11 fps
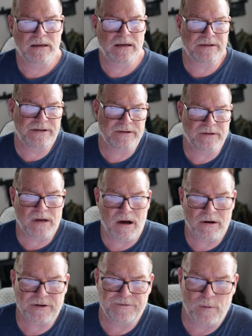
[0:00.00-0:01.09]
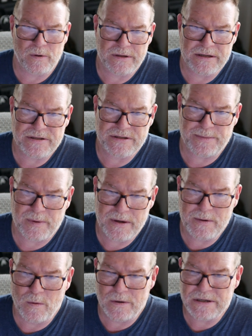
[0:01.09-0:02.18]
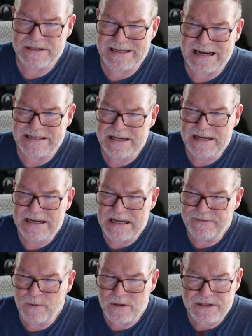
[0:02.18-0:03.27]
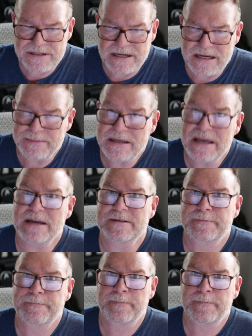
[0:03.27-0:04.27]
until August 4th as the Supreme Court decides if it wants to take up the case.